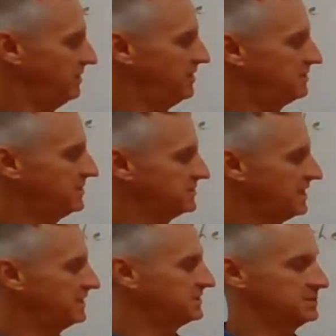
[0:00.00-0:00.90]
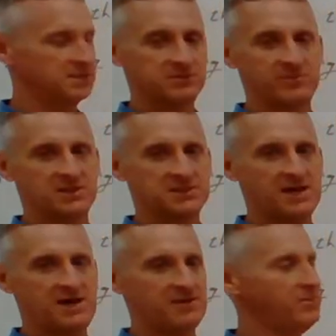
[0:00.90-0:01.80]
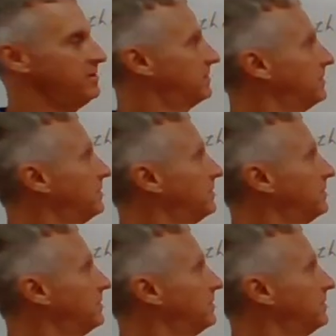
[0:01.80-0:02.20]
and this axis gives me the time,